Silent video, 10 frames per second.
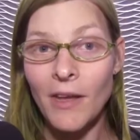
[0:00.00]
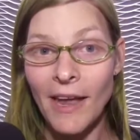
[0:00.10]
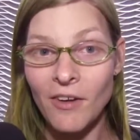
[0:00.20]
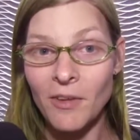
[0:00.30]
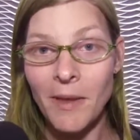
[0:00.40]
you can
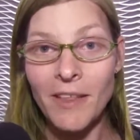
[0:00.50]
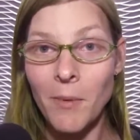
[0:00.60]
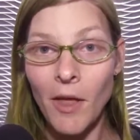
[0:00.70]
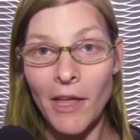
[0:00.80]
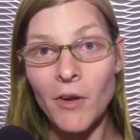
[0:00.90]
actually make them
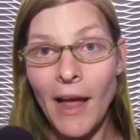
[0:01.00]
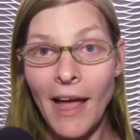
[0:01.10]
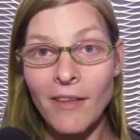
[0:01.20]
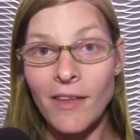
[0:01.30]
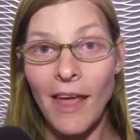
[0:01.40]
all
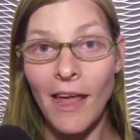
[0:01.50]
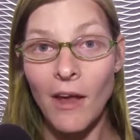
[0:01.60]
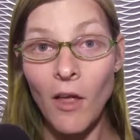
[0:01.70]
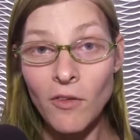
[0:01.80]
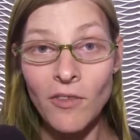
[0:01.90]
interact and
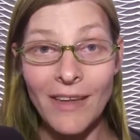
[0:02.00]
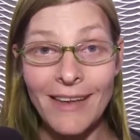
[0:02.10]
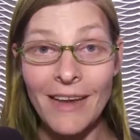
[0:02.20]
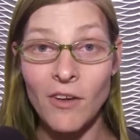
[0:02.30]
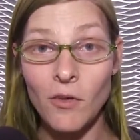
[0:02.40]
also send
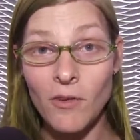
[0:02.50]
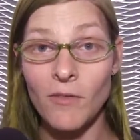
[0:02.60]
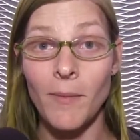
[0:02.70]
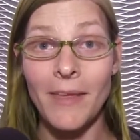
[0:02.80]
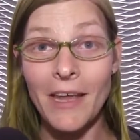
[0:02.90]
data to and
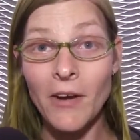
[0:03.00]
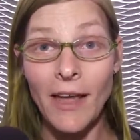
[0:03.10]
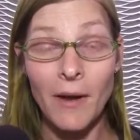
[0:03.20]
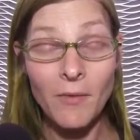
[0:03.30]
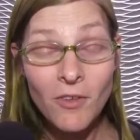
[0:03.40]
from the
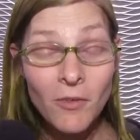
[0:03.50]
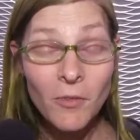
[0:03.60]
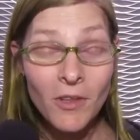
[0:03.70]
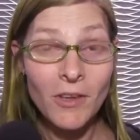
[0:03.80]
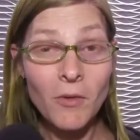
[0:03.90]
internet, which is
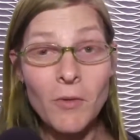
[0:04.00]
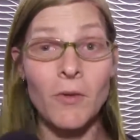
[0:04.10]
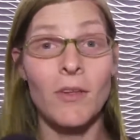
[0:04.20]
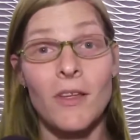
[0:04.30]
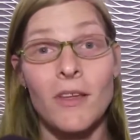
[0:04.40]
really
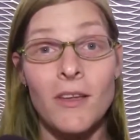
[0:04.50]
cool.